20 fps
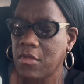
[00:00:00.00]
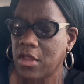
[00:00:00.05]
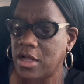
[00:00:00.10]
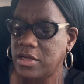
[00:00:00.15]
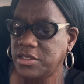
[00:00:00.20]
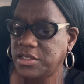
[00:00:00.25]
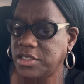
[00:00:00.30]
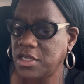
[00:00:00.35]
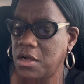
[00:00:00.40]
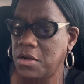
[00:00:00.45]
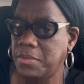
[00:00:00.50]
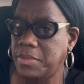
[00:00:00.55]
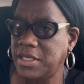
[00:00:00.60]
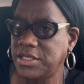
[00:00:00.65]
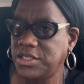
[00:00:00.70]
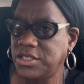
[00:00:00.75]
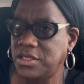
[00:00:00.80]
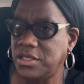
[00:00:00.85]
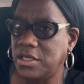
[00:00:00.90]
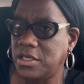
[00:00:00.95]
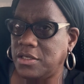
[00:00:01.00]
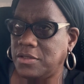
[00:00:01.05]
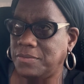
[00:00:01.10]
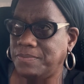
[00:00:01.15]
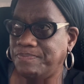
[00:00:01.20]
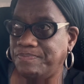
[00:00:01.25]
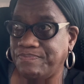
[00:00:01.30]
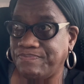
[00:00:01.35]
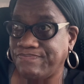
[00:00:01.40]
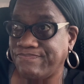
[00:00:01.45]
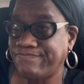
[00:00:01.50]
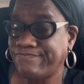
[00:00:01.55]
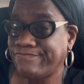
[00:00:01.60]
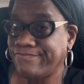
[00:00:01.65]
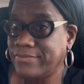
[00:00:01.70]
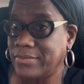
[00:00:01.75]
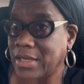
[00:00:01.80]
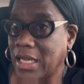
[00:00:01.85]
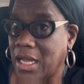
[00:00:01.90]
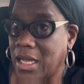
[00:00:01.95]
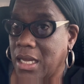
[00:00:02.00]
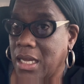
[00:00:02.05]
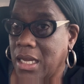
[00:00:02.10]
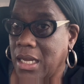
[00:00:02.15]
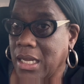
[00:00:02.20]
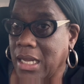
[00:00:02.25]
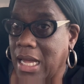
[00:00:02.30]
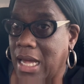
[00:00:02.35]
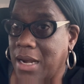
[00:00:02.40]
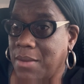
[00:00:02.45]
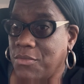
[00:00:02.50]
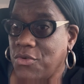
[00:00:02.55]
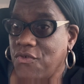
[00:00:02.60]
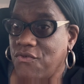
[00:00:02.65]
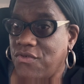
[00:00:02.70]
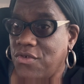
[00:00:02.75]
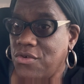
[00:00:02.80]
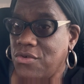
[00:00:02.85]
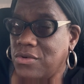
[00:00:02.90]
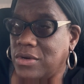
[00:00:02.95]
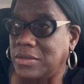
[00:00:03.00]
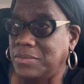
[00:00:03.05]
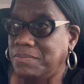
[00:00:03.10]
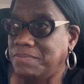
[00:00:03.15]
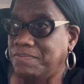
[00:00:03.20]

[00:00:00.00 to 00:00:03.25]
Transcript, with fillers: so, but you know, gotta move on